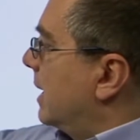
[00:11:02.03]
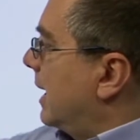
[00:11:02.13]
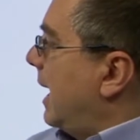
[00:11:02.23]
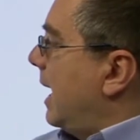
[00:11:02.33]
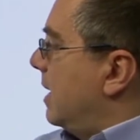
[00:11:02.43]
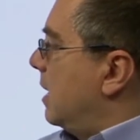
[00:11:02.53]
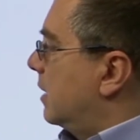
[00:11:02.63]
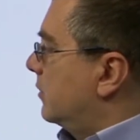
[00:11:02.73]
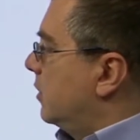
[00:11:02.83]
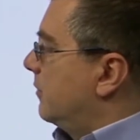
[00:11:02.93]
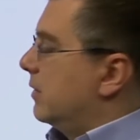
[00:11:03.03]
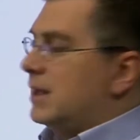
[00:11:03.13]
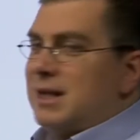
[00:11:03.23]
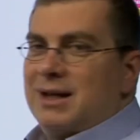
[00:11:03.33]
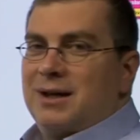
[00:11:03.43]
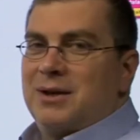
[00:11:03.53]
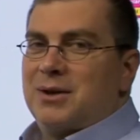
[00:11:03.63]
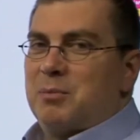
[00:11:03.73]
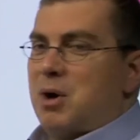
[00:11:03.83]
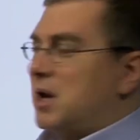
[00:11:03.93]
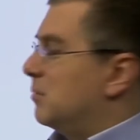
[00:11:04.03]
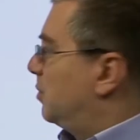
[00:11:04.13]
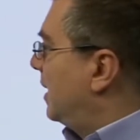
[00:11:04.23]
the cat knocked over the potted